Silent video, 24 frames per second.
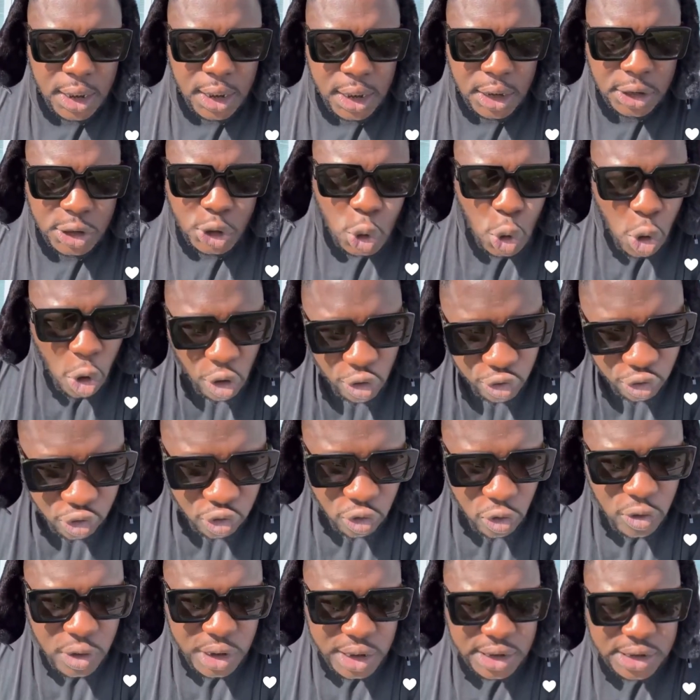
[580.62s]
to
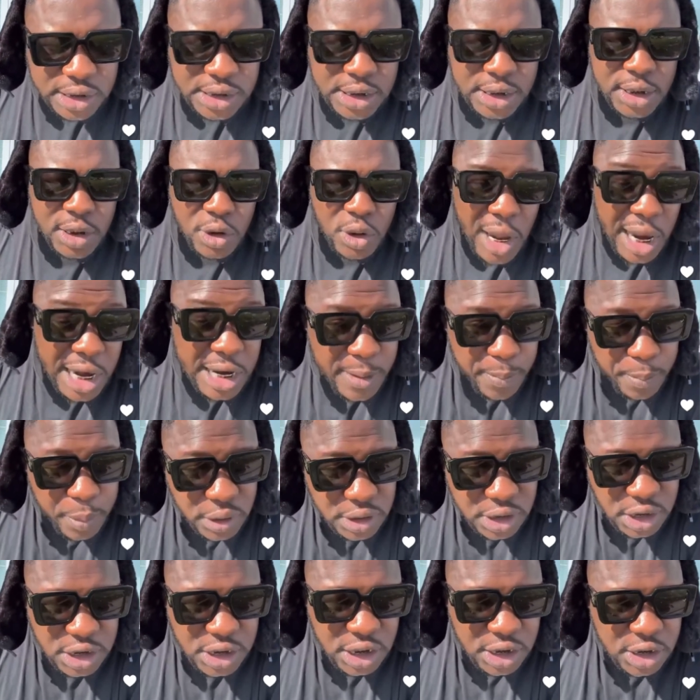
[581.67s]
control this. You are in the
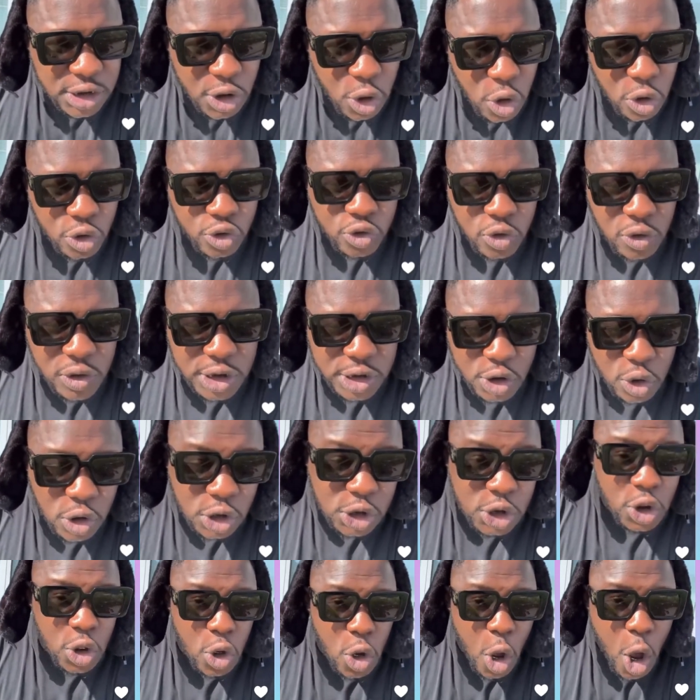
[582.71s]
position to control this because
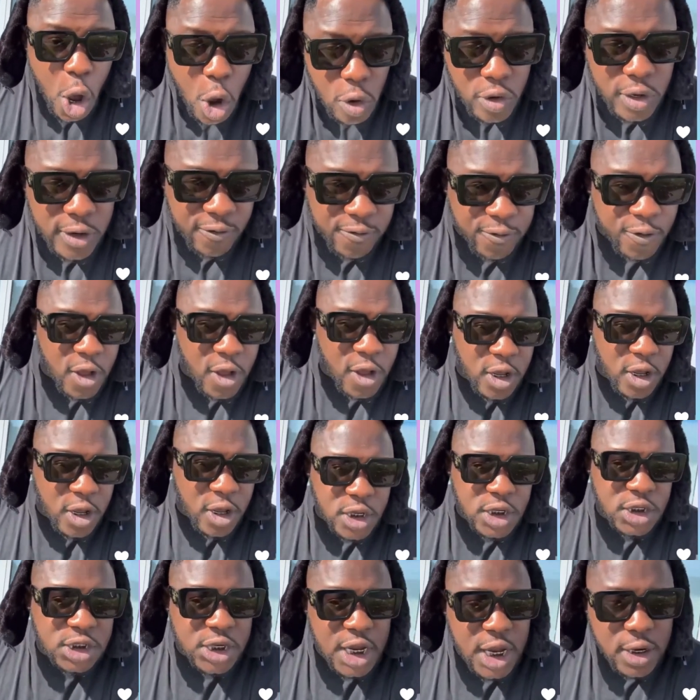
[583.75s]
you own the
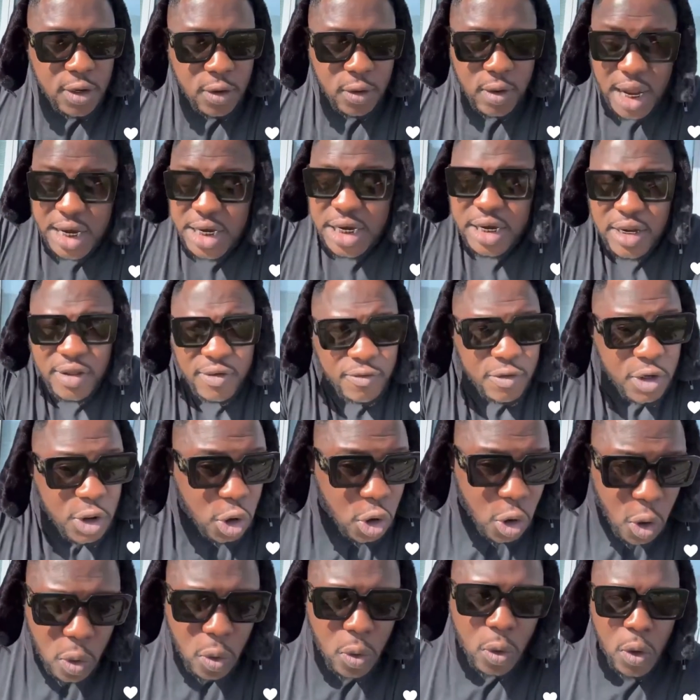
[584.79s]
fucking channel. I didn't even
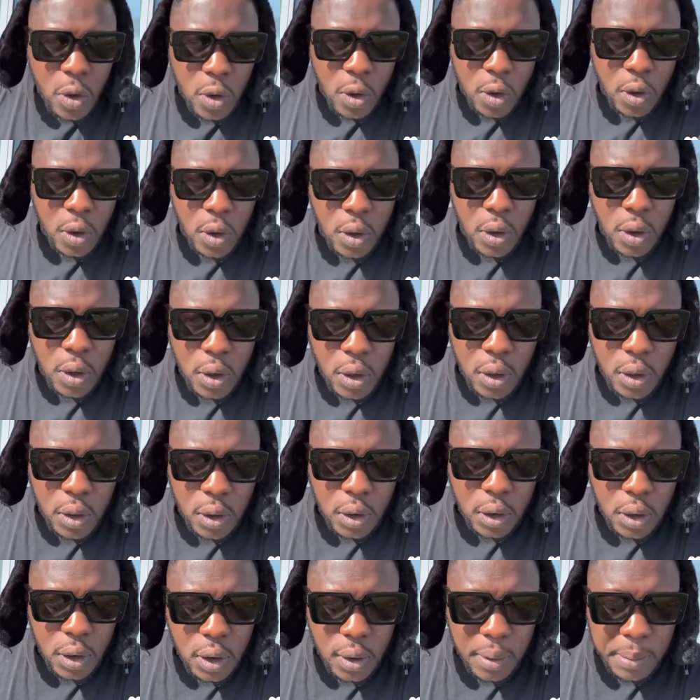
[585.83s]
know.
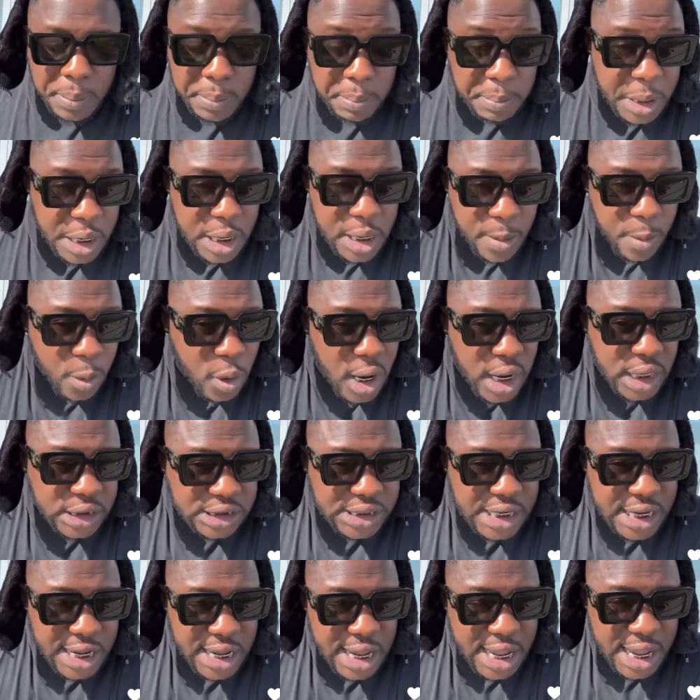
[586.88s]
Minim
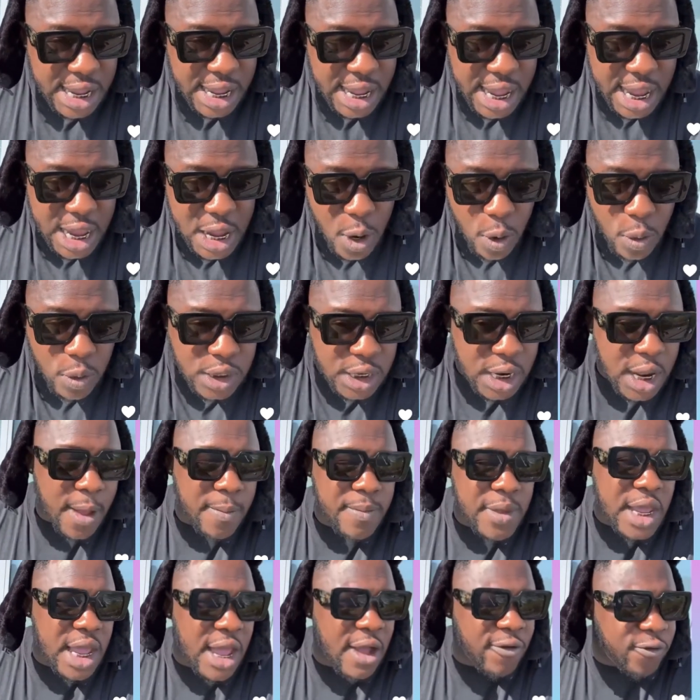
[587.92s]
Kase, oh dear,
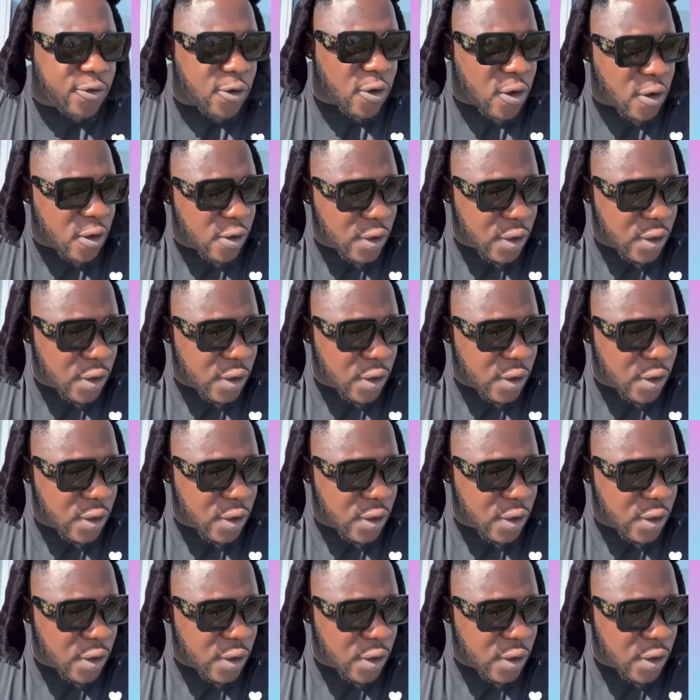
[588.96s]
me I thought,